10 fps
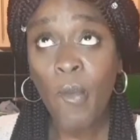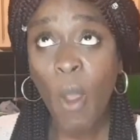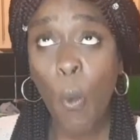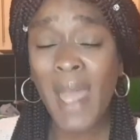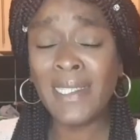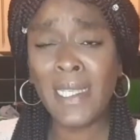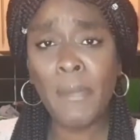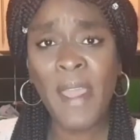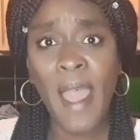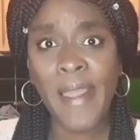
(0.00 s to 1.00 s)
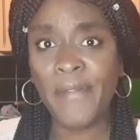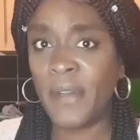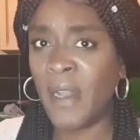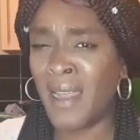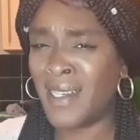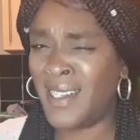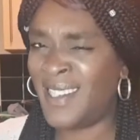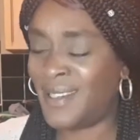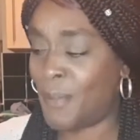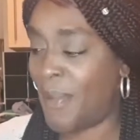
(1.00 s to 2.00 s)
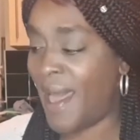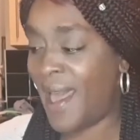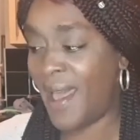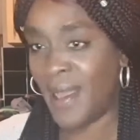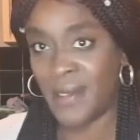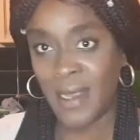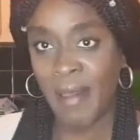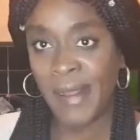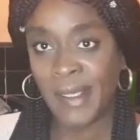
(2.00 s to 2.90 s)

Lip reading: Why is he behaving like this? Is bad.